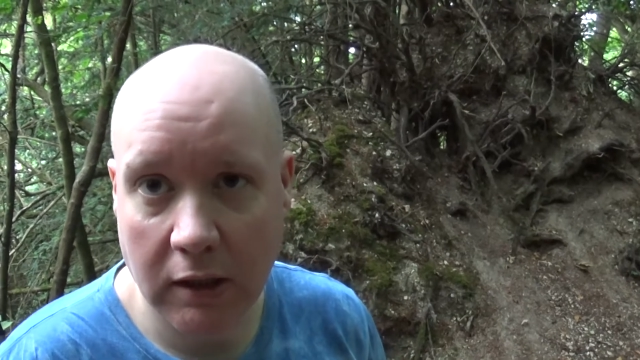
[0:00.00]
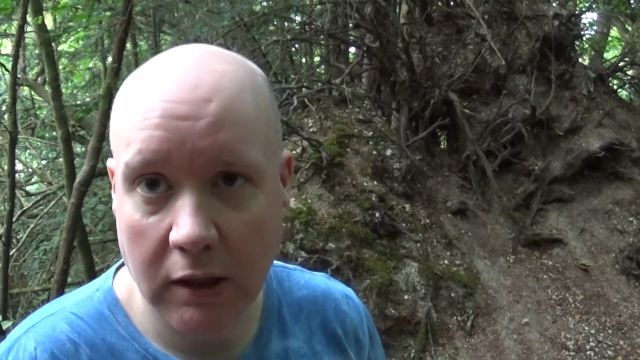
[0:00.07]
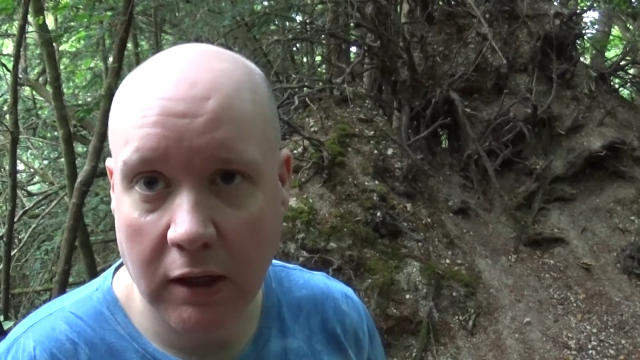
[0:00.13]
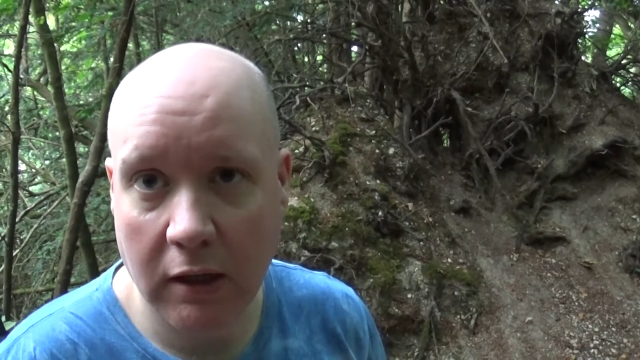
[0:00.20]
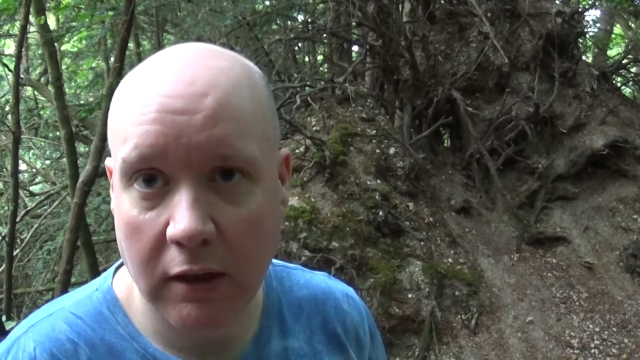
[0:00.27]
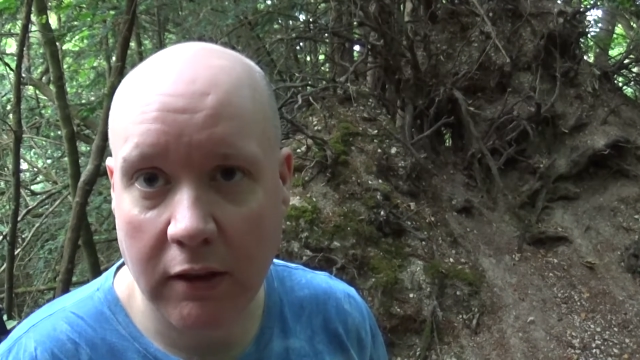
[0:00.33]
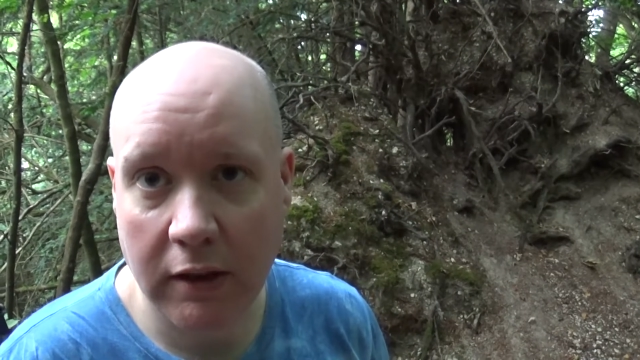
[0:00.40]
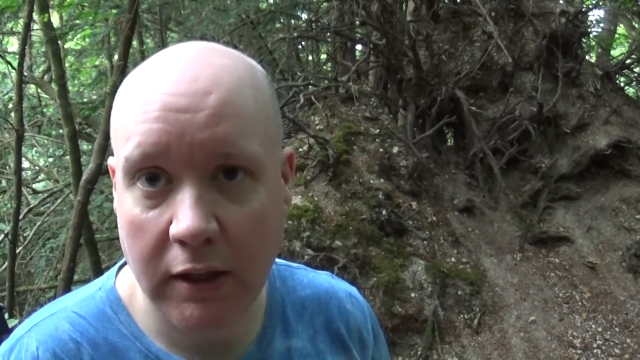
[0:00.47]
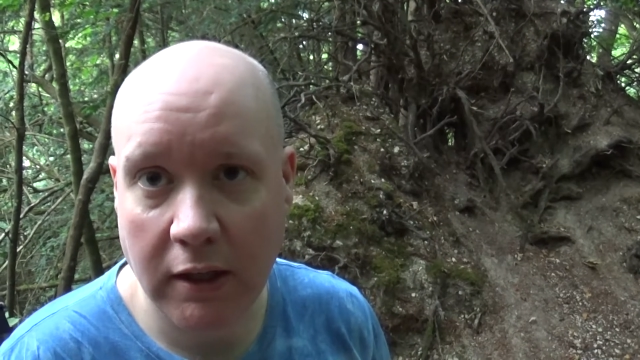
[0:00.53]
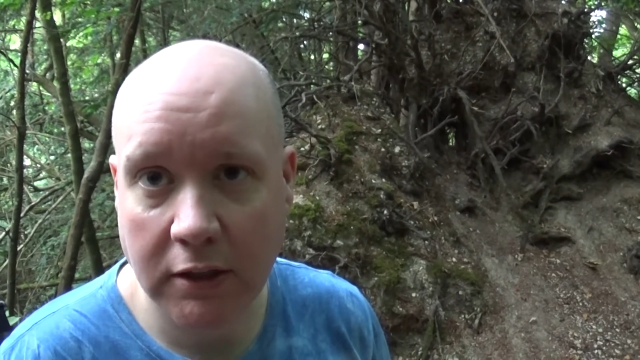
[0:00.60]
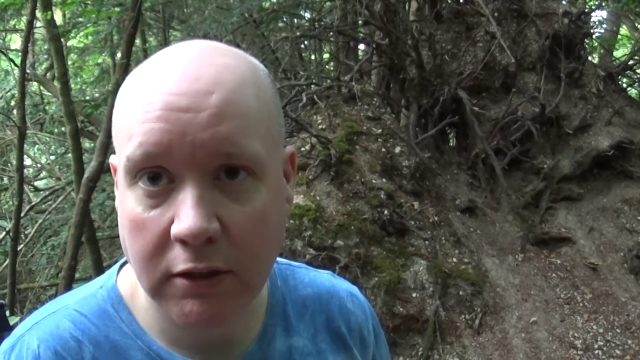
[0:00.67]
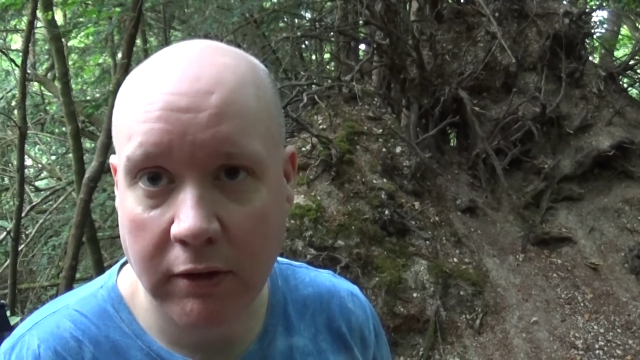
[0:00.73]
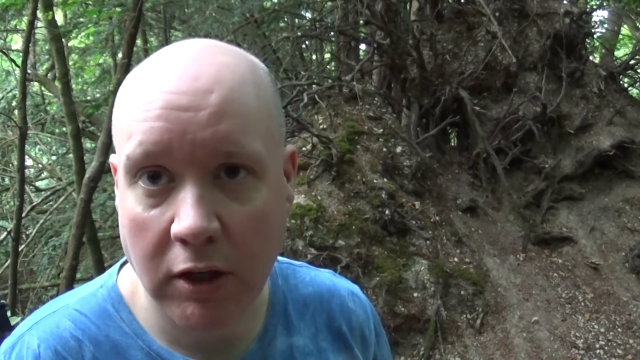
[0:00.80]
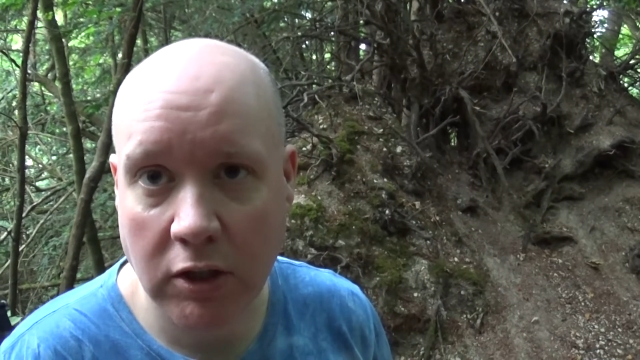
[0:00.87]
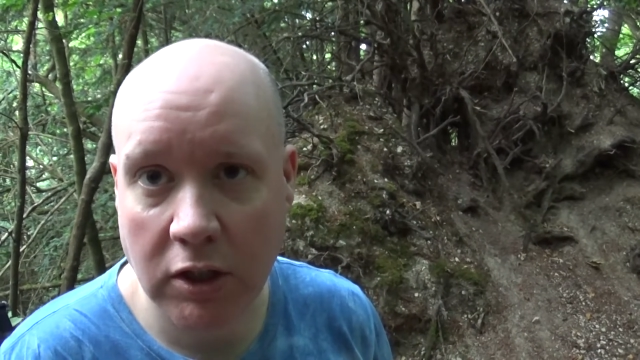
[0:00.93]
and these
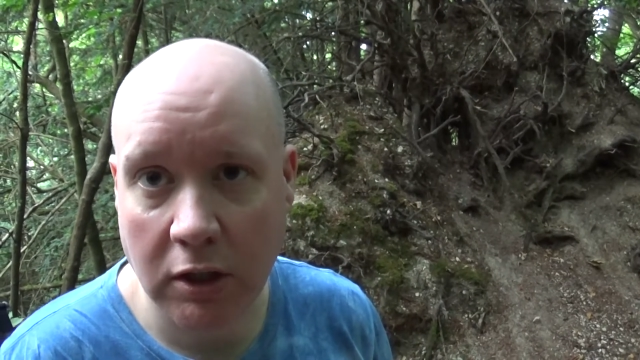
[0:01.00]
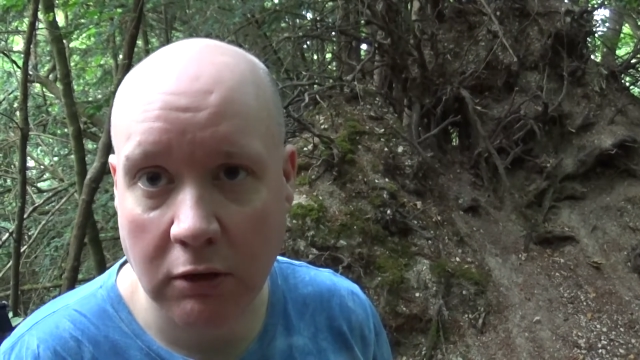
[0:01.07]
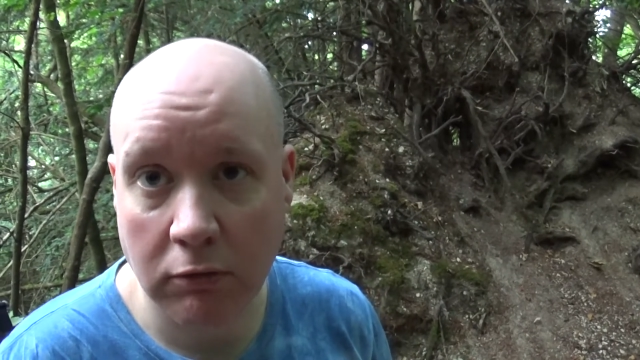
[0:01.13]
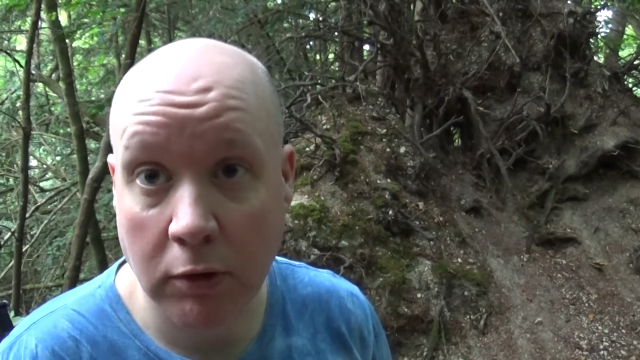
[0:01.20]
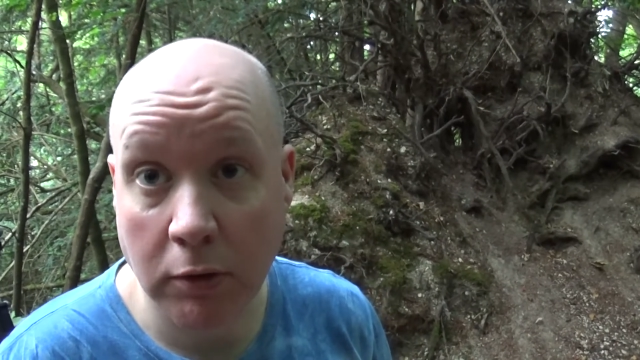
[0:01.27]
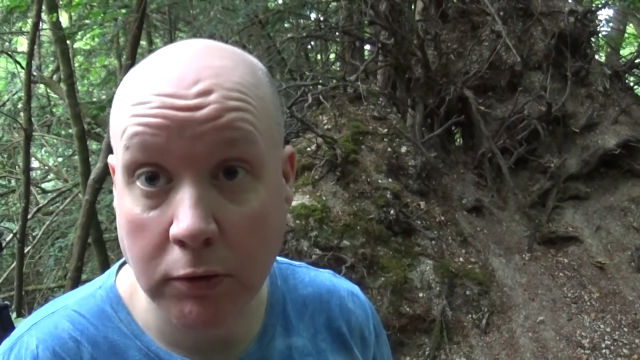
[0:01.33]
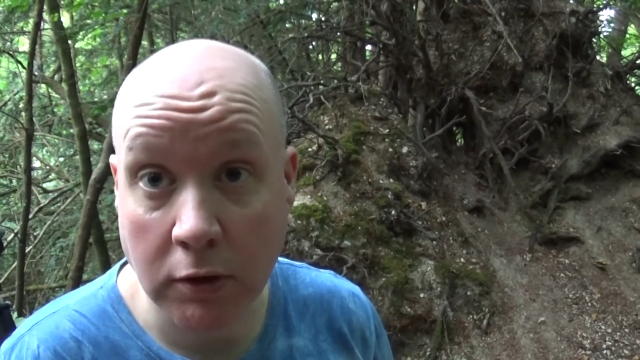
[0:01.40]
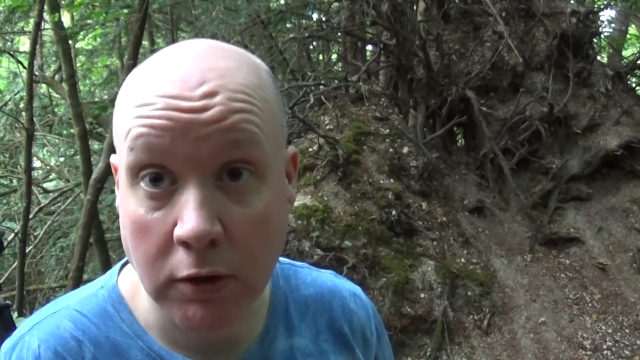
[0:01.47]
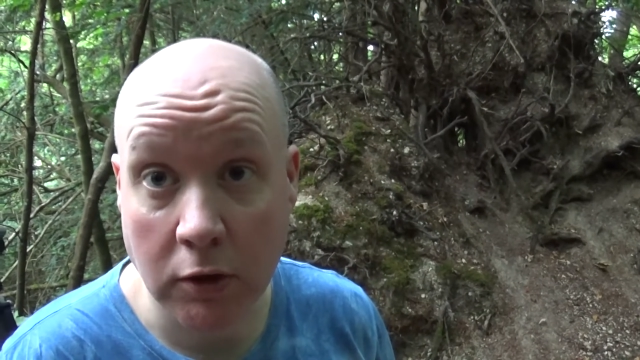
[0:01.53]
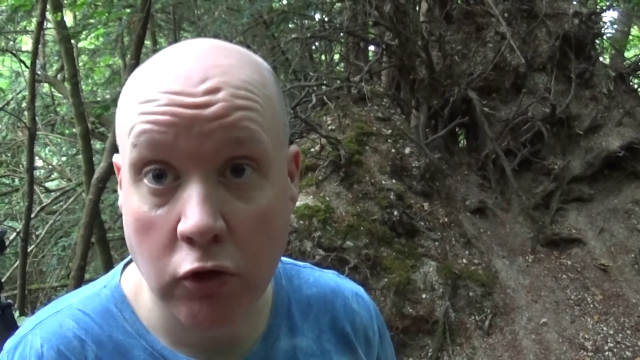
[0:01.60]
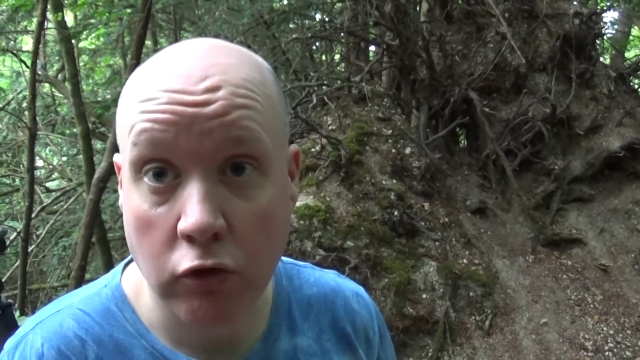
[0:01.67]
are actually the roots of the